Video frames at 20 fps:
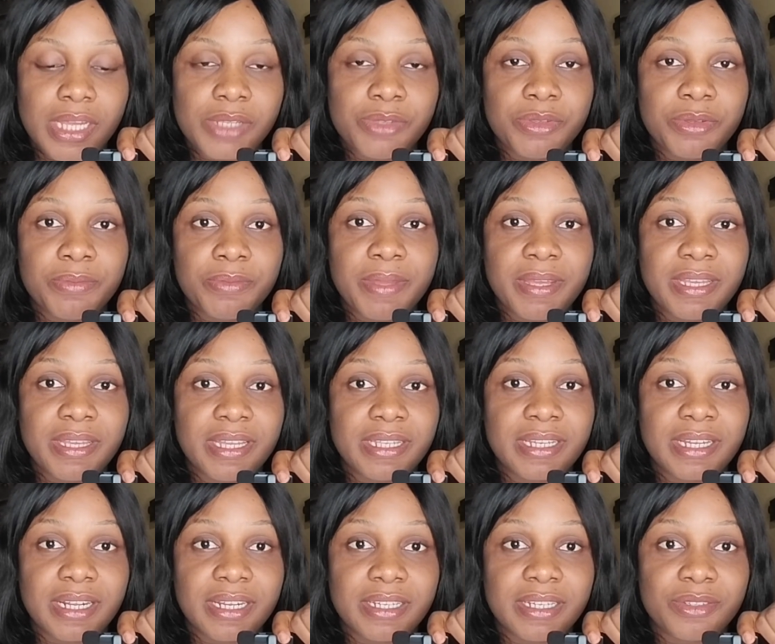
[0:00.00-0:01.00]
It will make
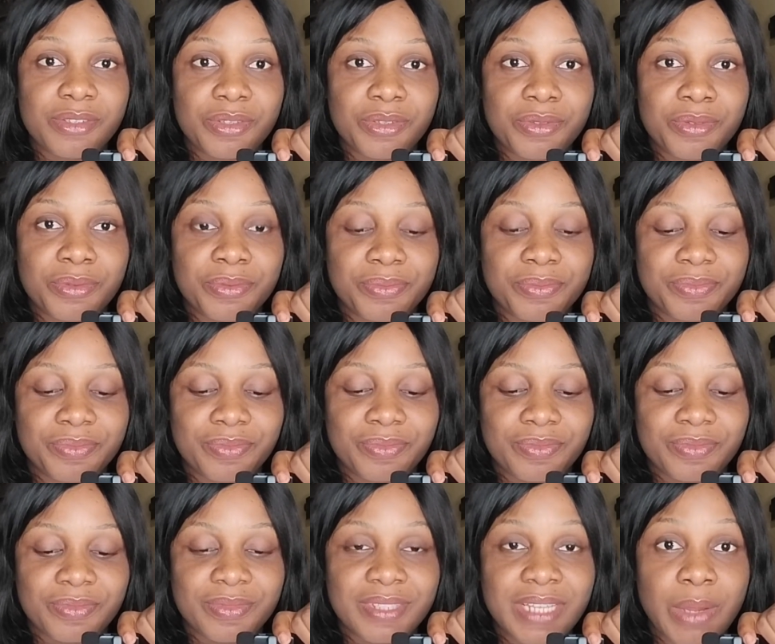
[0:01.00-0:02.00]
it clear to you.
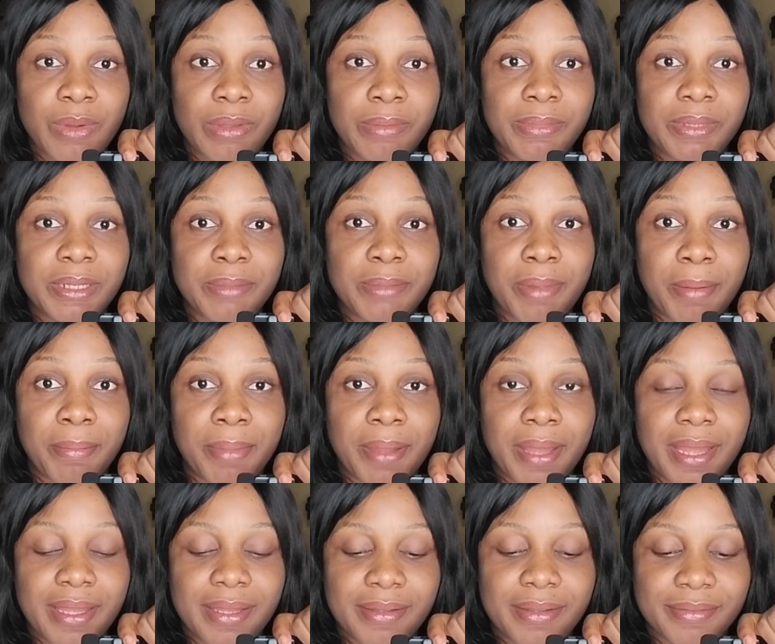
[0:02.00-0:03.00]
Now we'll be the
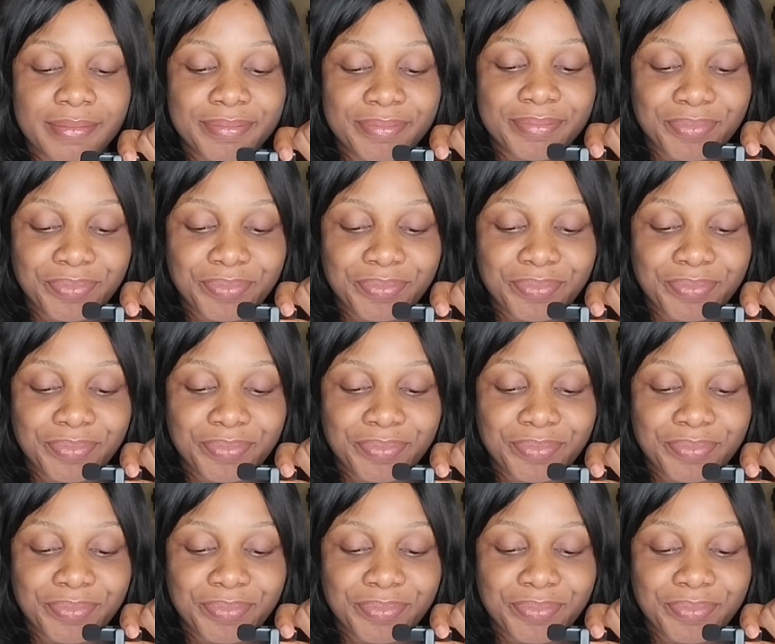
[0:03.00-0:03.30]
Baba.